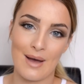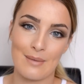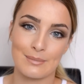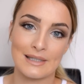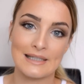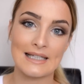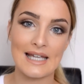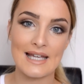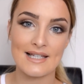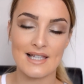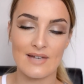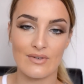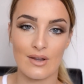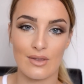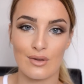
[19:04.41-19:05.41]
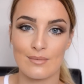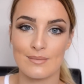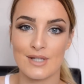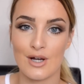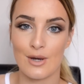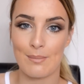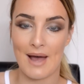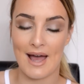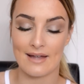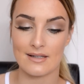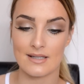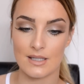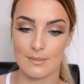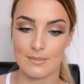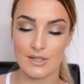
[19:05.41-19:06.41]
and please give it a thumbs up and
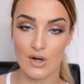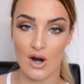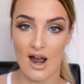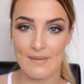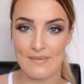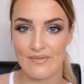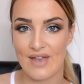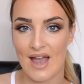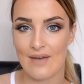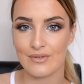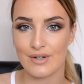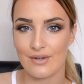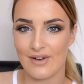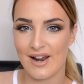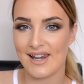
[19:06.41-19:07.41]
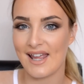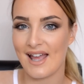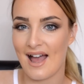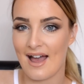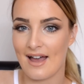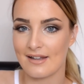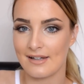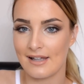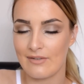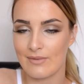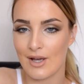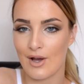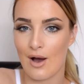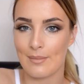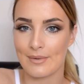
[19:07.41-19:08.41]
subscribe if you haven't already, and leave me
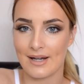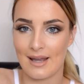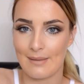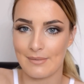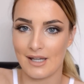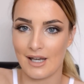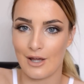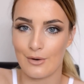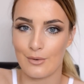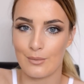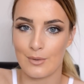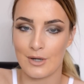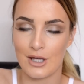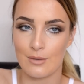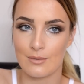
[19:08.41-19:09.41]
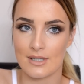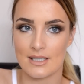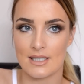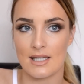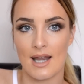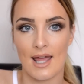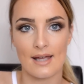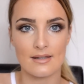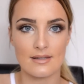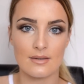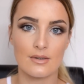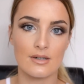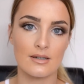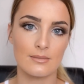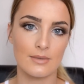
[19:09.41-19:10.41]
a comment and let me know what you want to see next
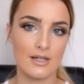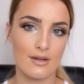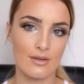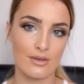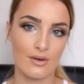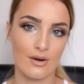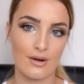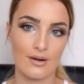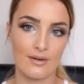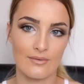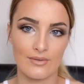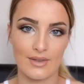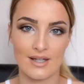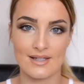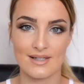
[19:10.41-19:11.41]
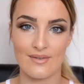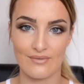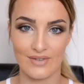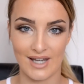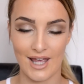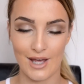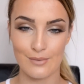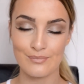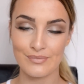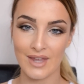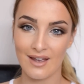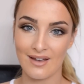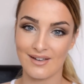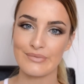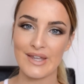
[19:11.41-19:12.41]
or what you thought of this video.
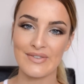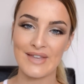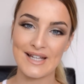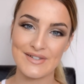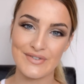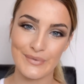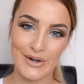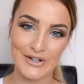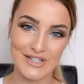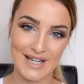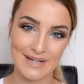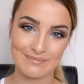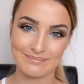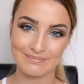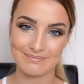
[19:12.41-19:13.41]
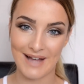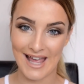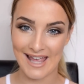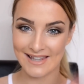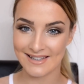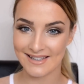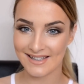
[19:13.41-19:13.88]
Thanks for watching. Bye.